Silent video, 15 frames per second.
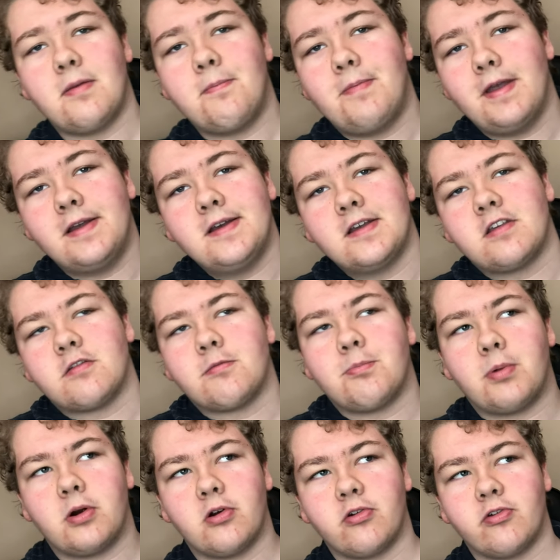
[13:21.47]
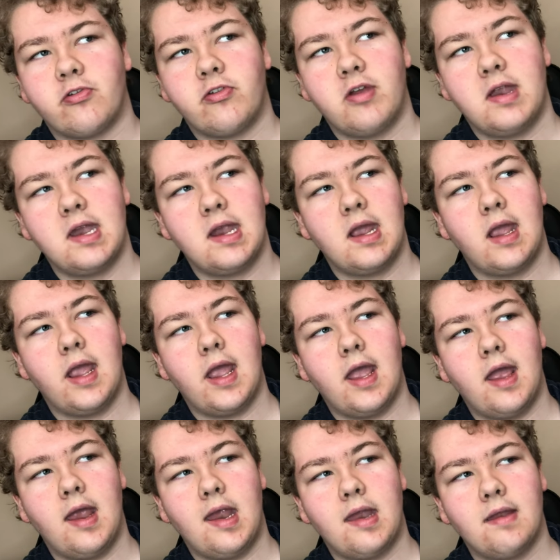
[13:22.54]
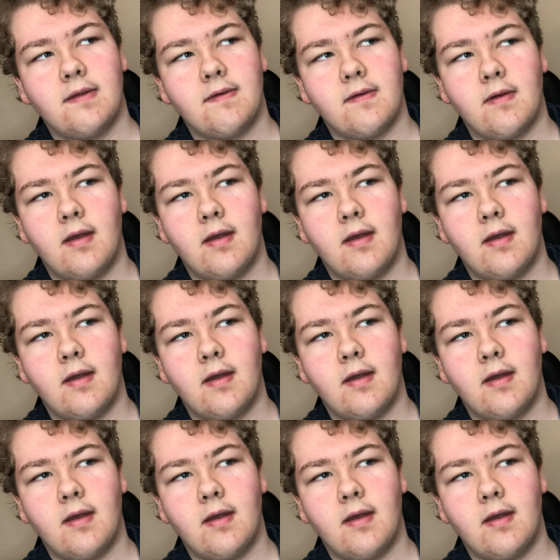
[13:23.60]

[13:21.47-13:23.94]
biggest person and